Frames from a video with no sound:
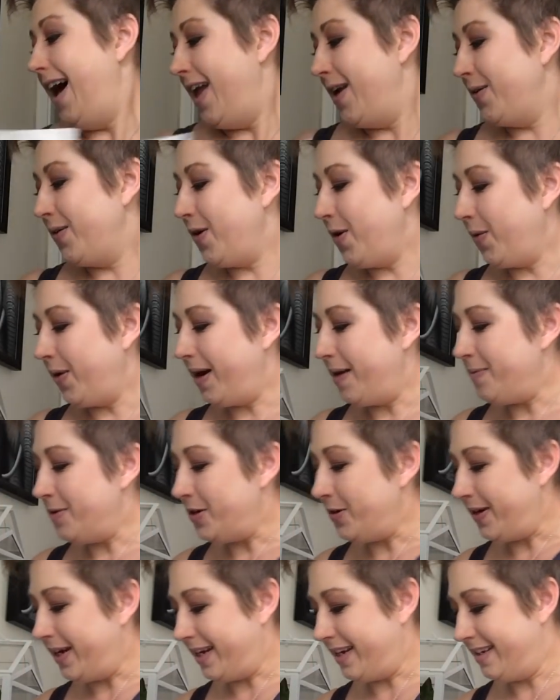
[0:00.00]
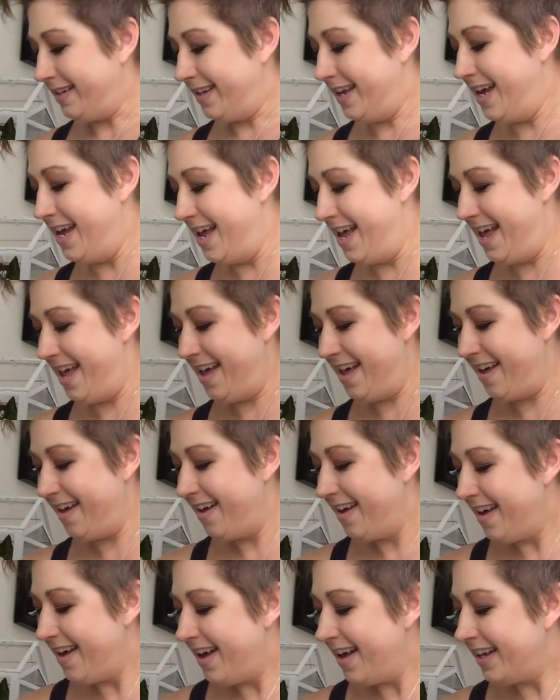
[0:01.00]
I don't know what I'm doing.
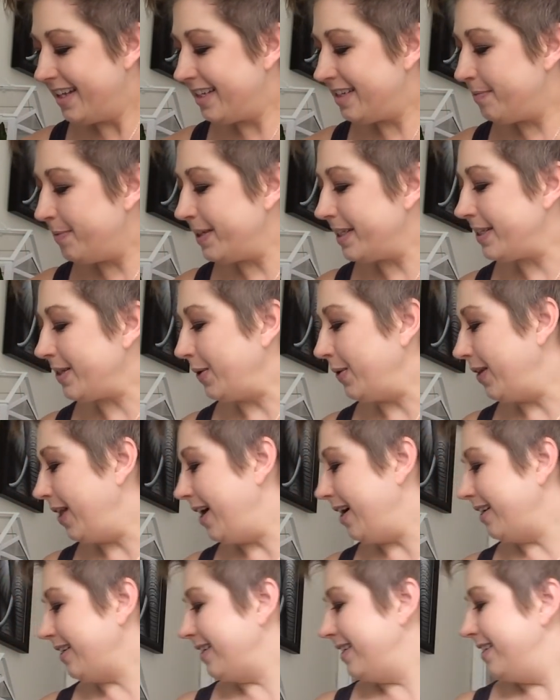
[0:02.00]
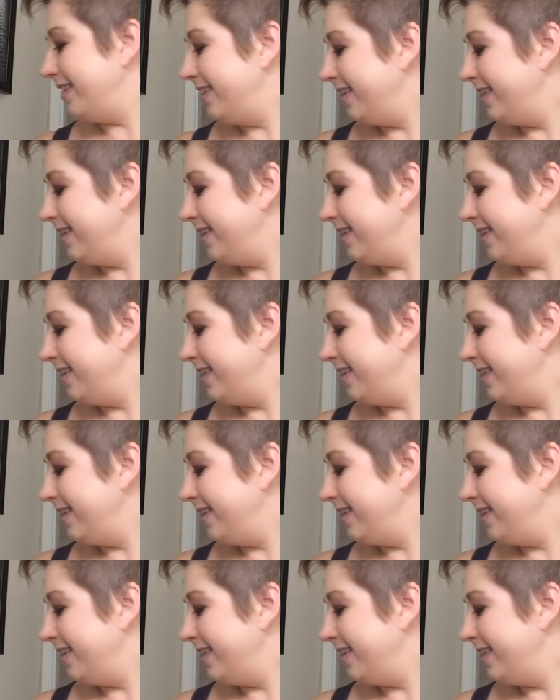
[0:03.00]
It's been so long.